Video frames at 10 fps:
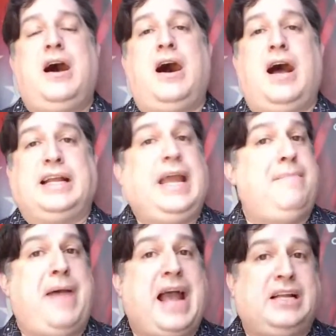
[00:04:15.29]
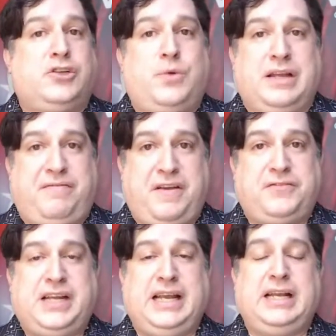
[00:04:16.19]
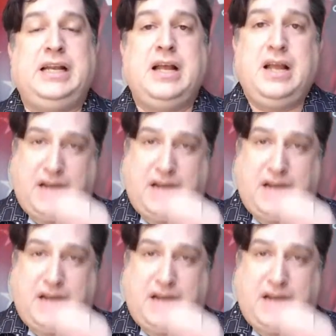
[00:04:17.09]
I came back in 2015